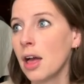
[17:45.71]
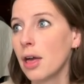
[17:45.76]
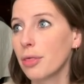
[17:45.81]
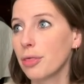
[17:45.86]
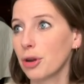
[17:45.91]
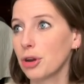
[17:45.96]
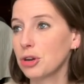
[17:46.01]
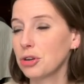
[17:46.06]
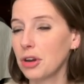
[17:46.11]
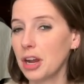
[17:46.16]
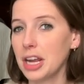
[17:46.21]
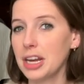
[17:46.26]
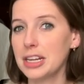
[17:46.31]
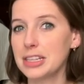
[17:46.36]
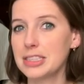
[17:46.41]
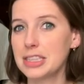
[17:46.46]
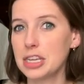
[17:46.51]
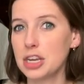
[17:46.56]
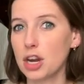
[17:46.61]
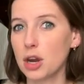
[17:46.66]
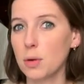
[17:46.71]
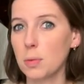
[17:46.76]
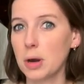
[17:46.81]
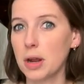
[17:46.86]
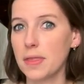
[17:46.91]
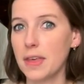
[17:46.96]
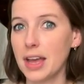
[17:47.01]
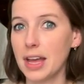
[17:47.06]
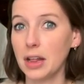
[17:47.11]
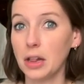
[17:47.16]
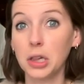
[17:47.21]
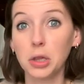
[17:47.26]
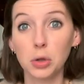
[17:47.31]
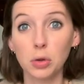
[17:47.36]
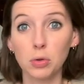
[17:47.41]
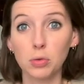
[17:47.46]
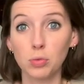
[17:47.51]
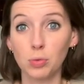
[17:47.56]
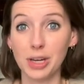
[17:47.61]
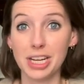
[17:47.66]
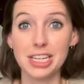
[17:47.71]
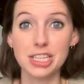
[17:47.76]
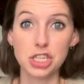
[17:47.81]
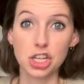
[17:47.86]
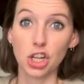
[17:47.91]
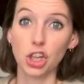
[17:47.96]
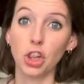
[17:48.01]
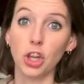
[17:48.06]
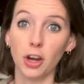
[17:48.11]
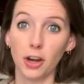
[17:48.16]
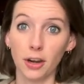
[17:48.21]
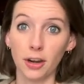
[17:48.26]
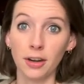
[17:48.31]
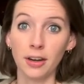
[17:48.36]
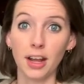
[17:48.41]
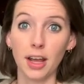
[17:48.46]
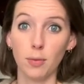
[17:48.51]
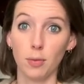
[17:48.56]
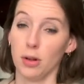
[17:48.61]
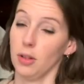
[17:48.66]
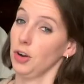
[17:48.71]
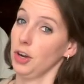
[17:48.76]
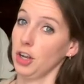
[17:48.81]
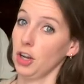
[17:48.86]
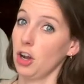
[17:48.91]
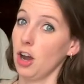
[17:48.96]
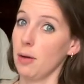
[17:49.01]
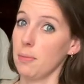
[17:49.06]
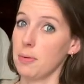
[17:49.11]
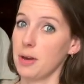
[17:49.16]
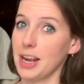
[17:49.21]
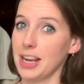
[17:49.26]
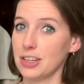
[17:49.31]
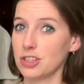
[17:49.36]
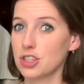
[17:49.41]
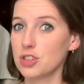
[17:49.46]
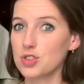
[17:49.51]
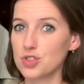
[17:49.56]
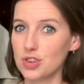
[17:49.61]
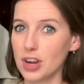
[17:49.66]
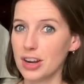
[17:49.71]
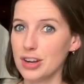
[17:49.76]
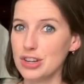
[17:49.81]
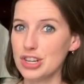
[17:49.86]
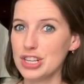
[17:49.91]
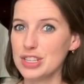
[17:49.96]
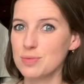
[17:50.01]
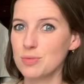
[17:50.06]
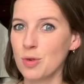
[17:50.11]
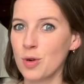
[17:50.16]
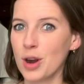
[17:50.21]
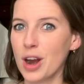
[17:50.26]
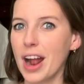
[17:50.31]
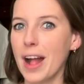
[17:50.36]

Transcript: Third grade is the year where they read to learn and we're learning comprehension strategies more.